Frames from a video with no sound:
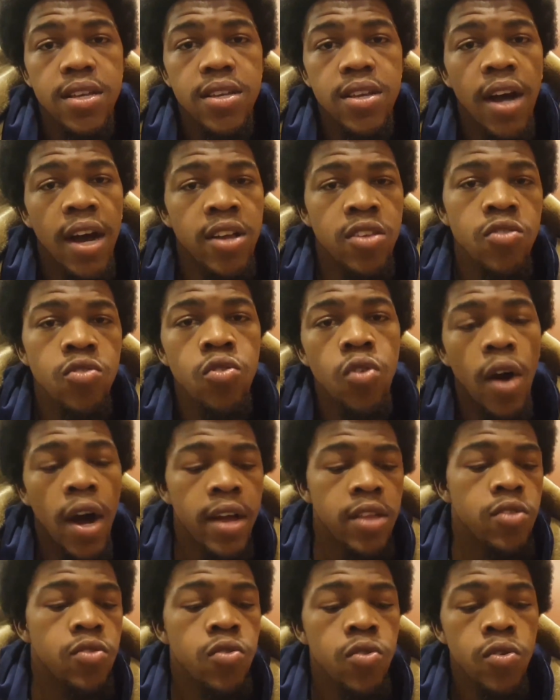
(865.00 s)
Are you
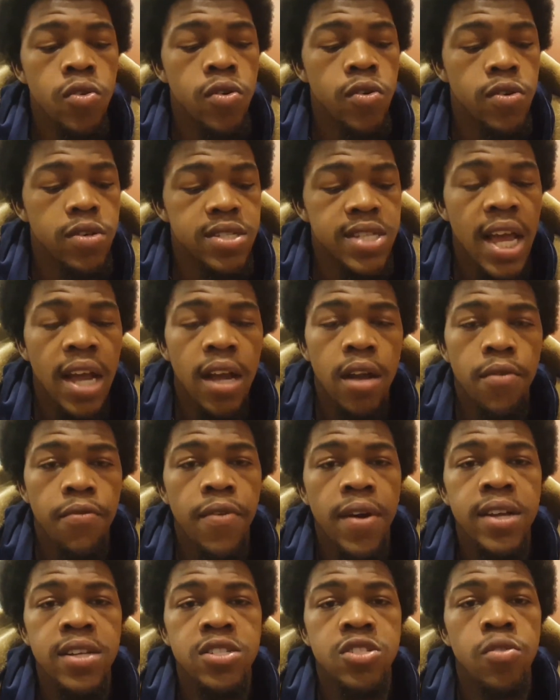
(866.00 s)
going to
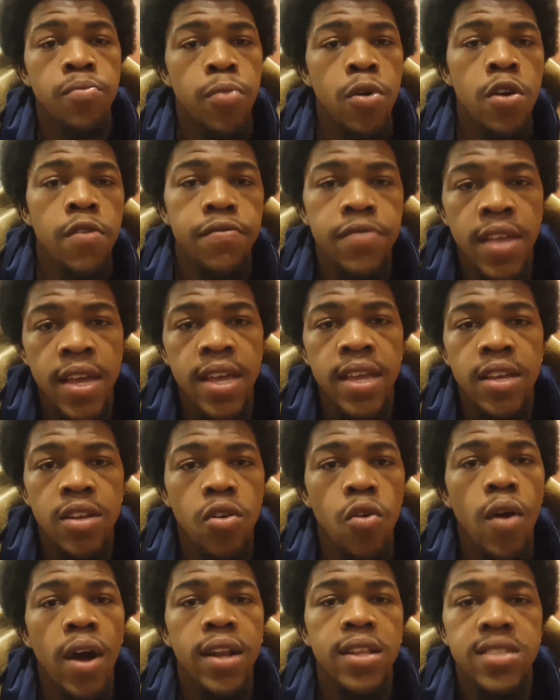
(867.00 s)
sacrifice your birthday,
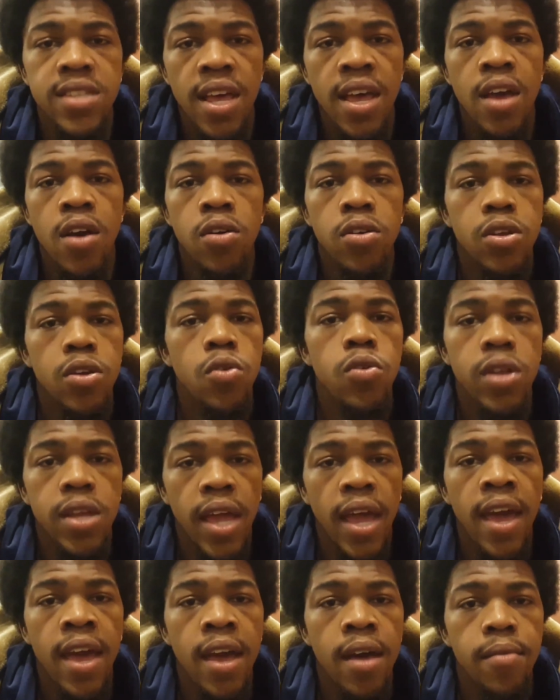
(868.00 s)
go out of town and go to
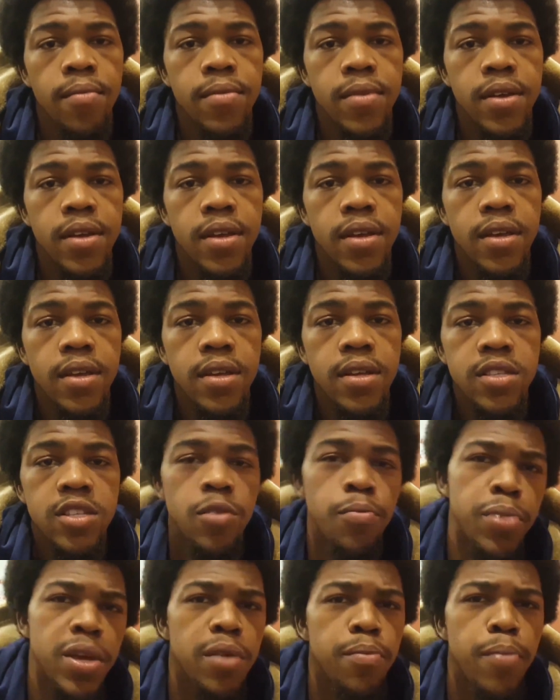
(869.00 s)
camp
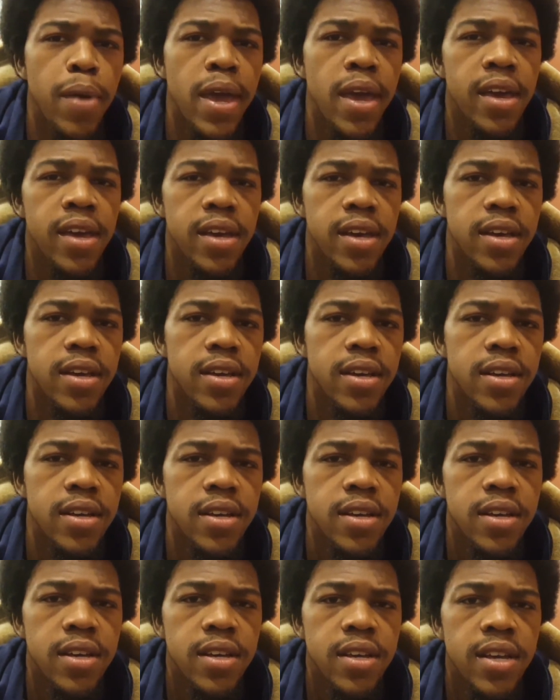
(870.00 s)
to Big Bear
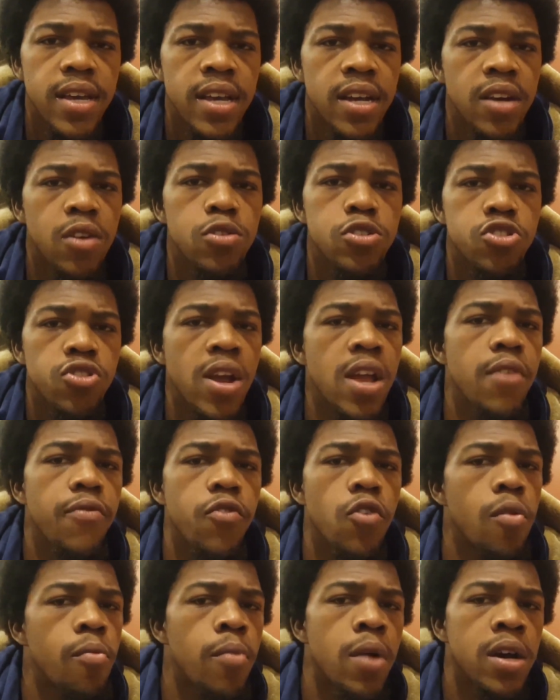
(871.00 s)
and go train
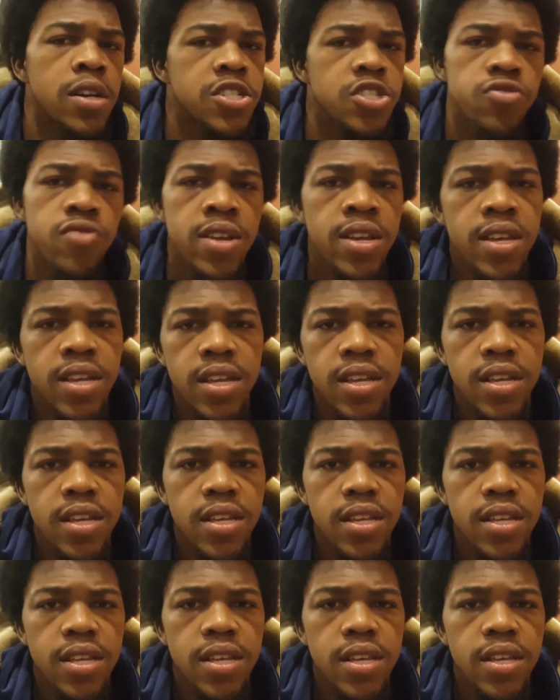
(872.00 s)
for a month straight?
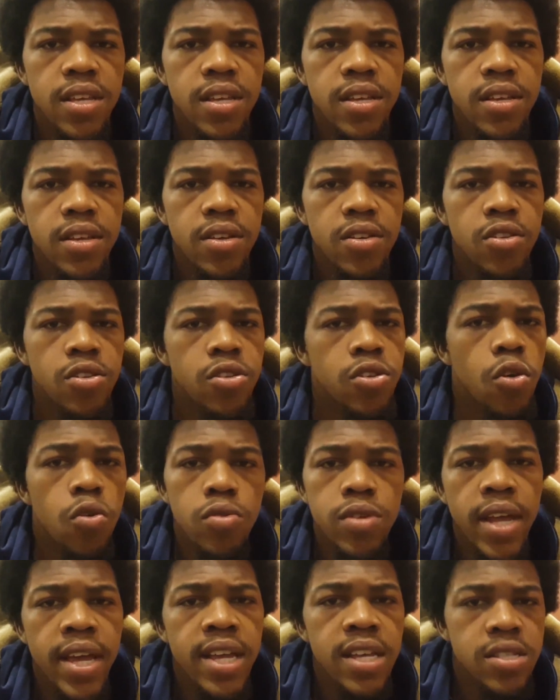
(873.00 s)

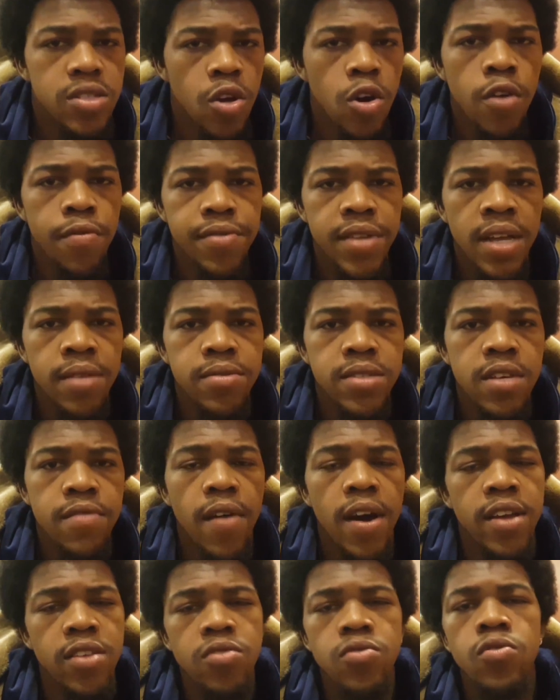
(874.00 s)
No days off type stuff?
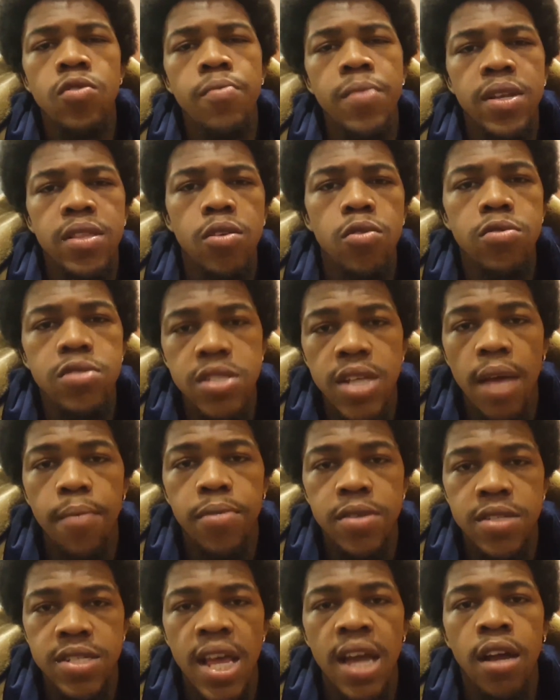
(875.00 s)
Are you going to make those
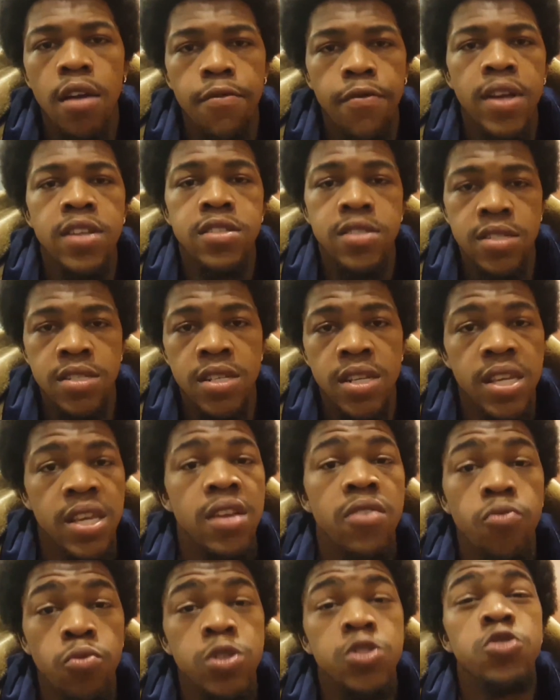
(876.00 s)
type of sacrifices to
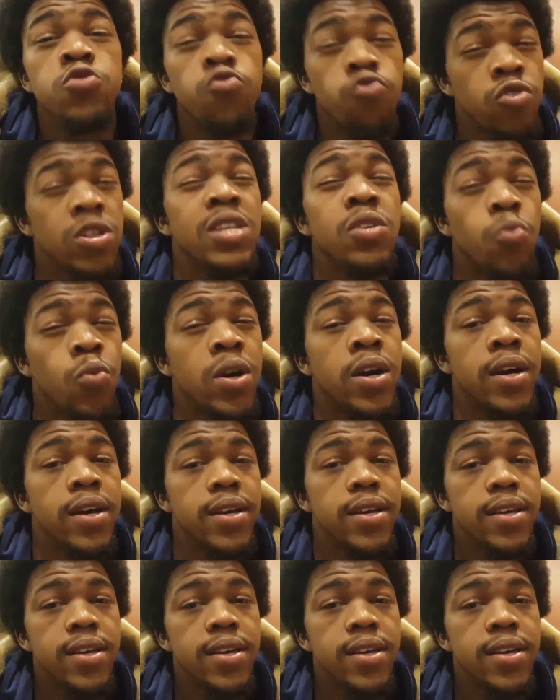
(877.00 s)
get what you really want?